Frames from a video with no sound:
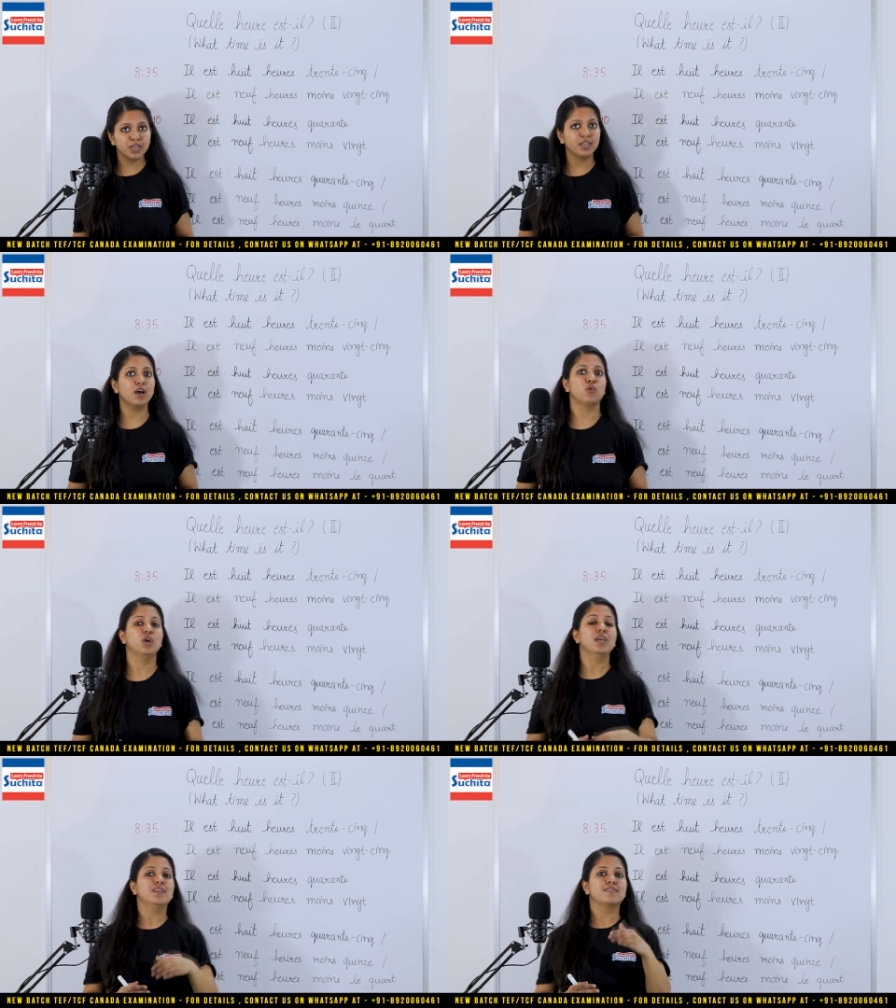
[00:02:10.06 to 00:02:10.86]
Now,
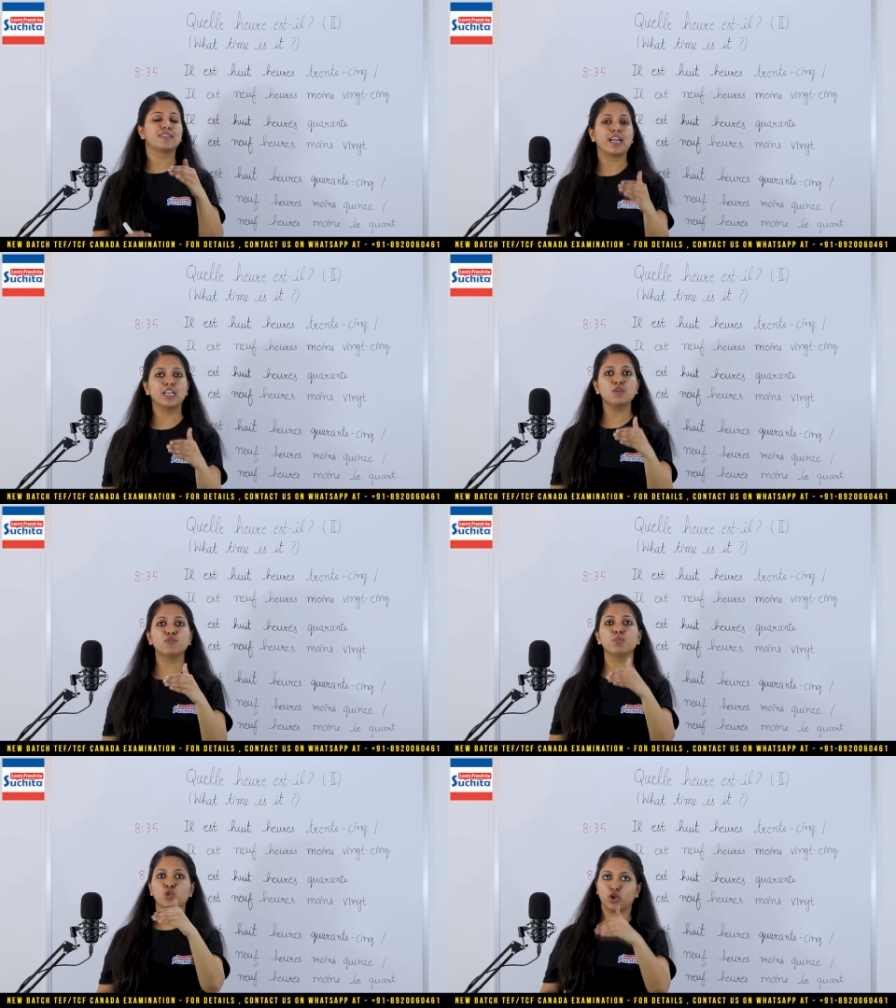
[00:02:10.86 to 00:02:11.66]
starting
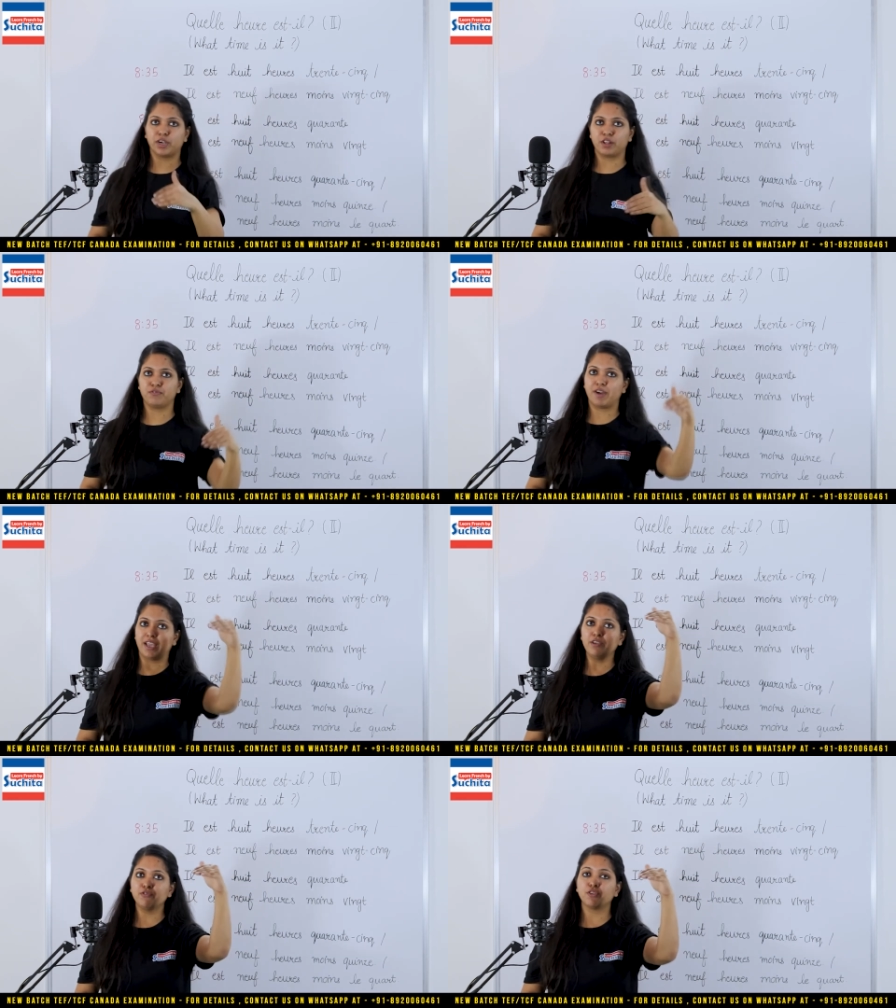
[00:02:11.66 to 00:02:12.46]
from
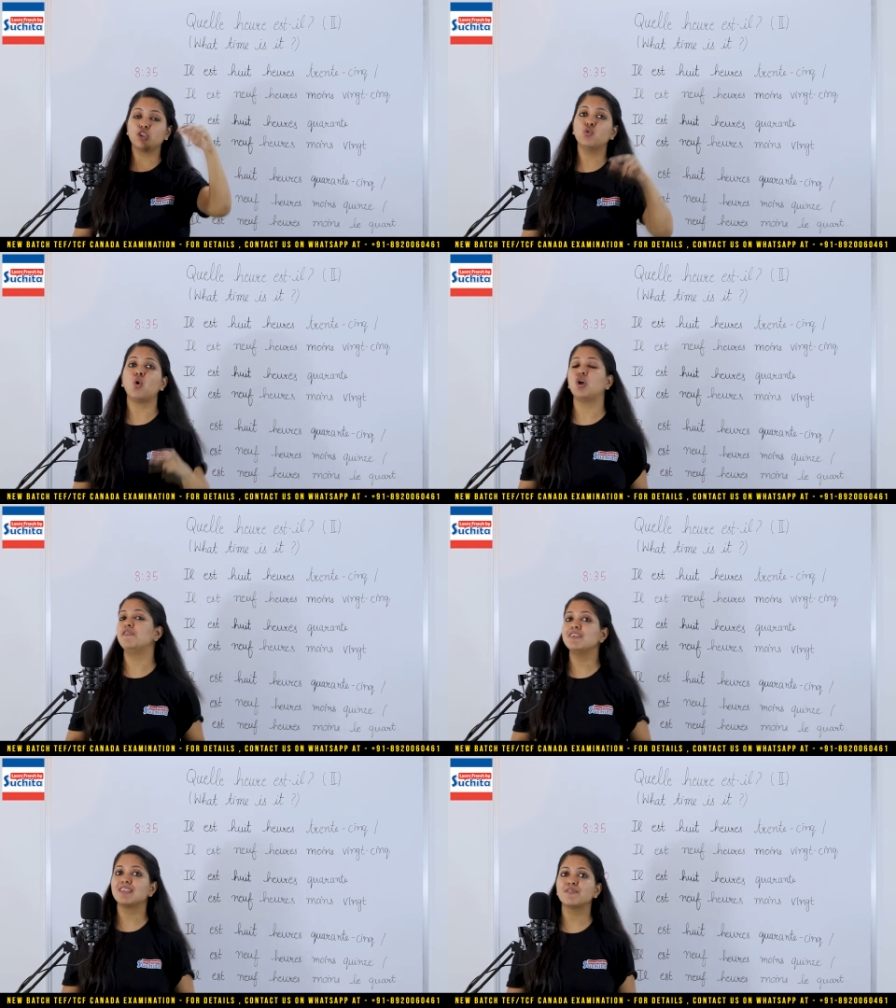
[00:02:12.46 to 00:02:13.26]
35, you
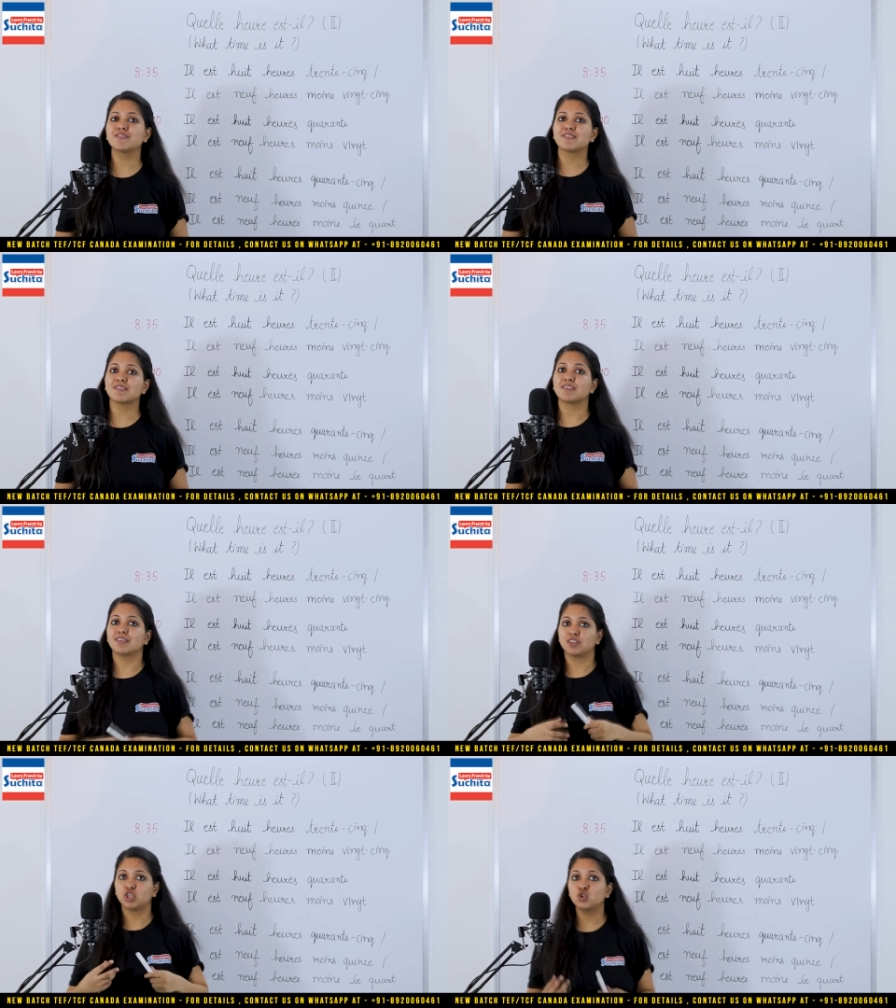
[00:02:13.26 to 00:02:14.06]
always have
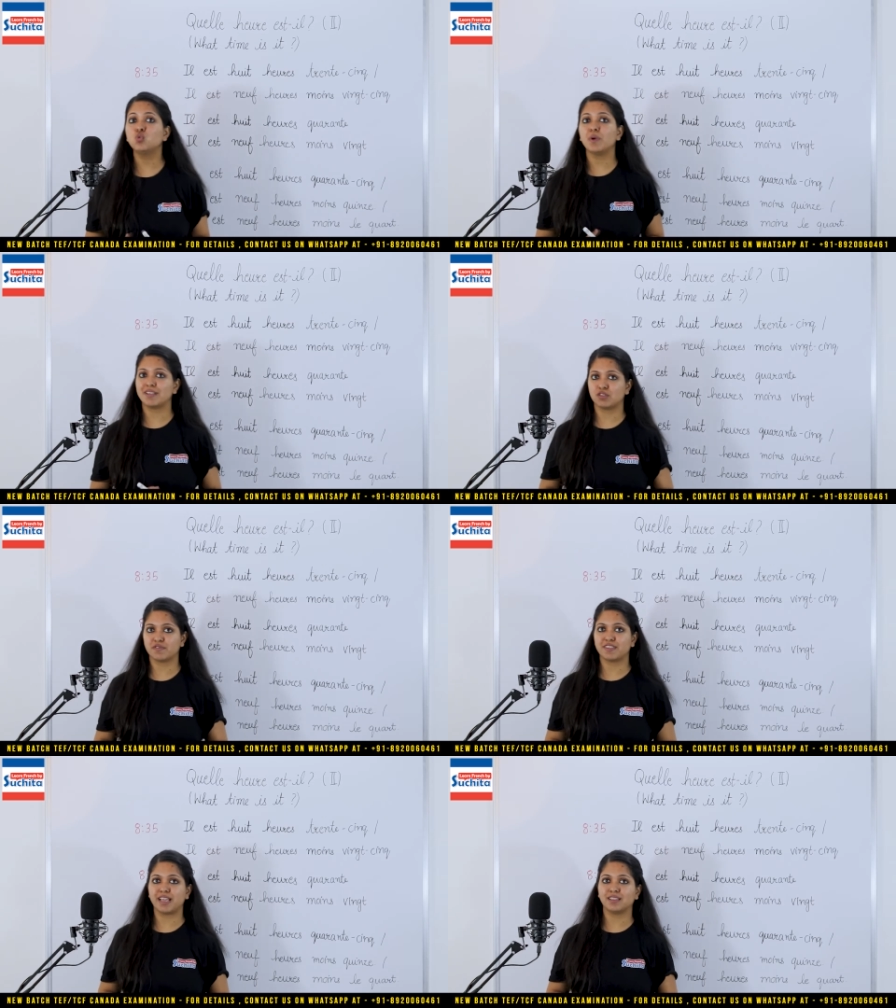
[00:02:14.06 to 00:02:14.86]
two ways of
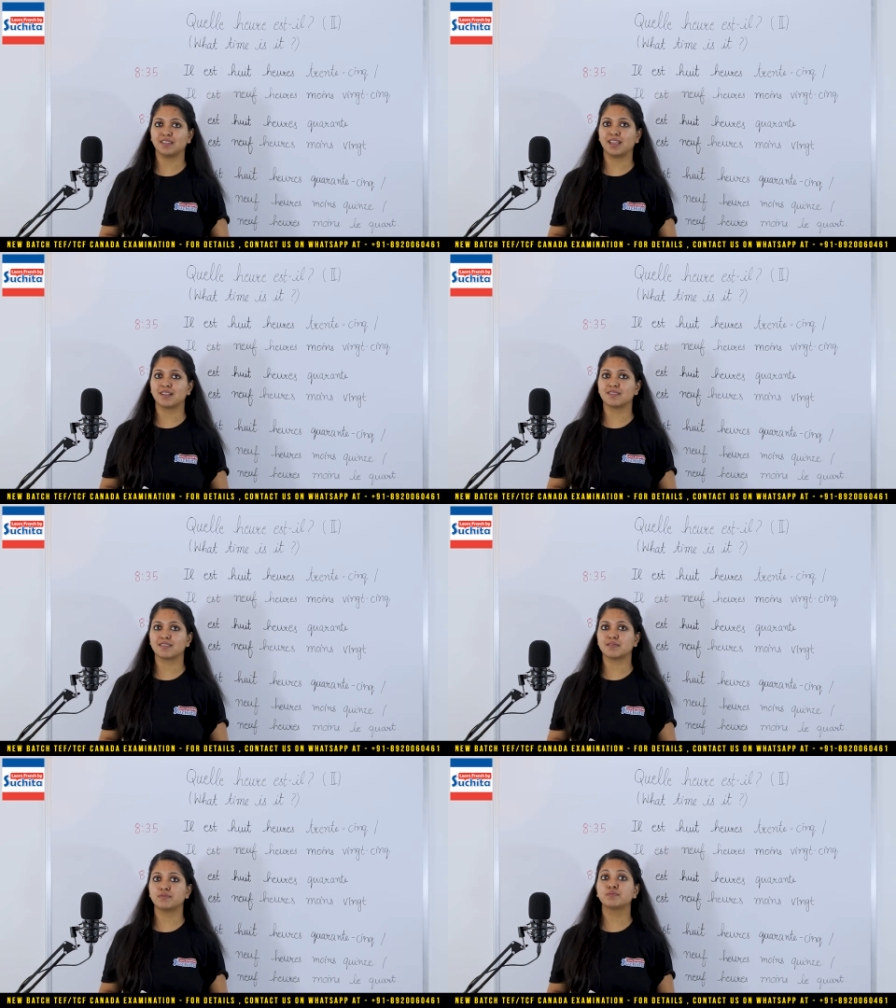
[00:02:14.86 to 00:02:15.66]
saying the things.